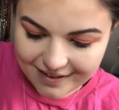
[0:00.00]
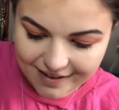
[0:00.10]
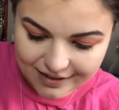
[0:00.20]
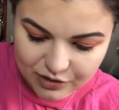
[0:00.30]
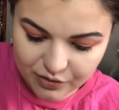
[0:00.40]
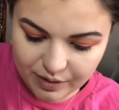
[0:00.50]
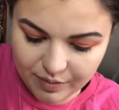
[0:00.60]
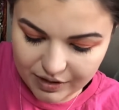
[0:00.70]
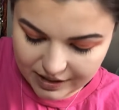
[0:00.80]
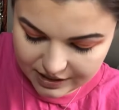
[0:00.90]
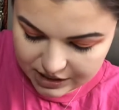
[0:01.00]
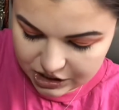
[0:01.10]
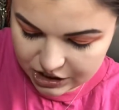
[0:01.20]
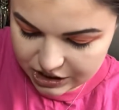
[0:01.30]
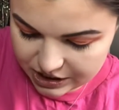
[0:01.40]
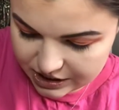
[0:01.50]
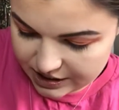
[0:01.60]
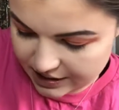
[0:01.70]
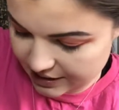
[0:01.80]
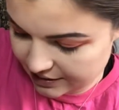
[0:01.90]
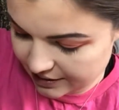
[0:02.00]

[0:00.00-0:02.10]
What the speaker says: contour brush that I